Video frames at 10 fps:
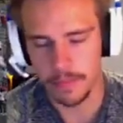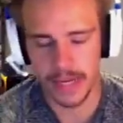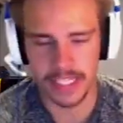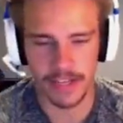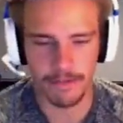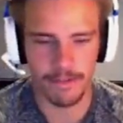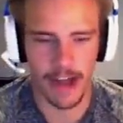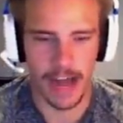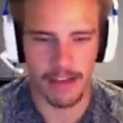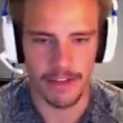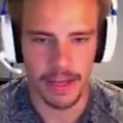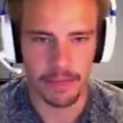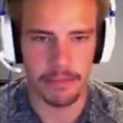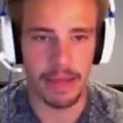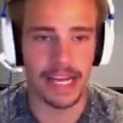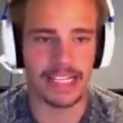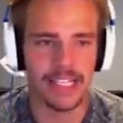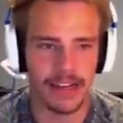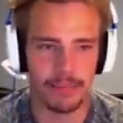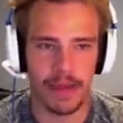Picks up five. Makes
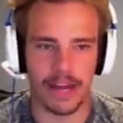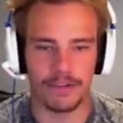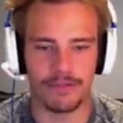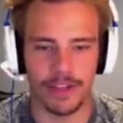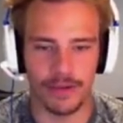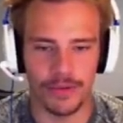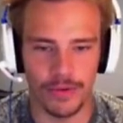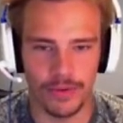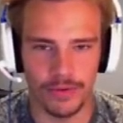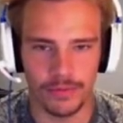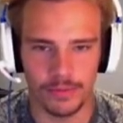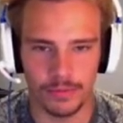it a better field goal.